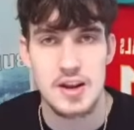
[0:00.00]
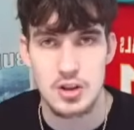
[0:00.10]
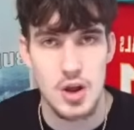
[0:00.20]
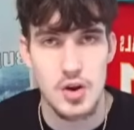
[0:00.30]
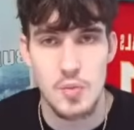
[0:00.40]
in
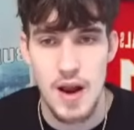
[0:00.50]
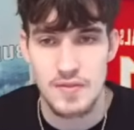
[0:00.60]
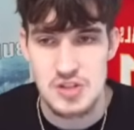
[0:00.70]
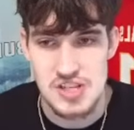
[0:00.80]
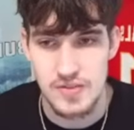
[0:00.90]
a loaded
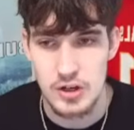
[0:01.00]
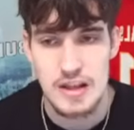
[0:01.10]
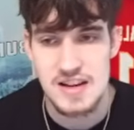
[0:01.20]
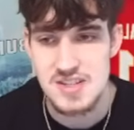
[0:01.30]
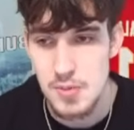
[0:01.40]
wide receiver
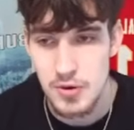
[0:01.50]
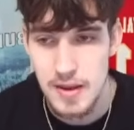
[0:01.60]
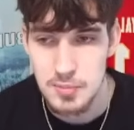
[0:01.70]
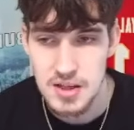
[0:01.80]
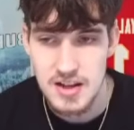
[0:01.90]
class,
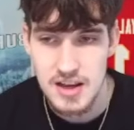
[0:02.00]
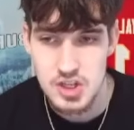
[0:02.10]
someone that played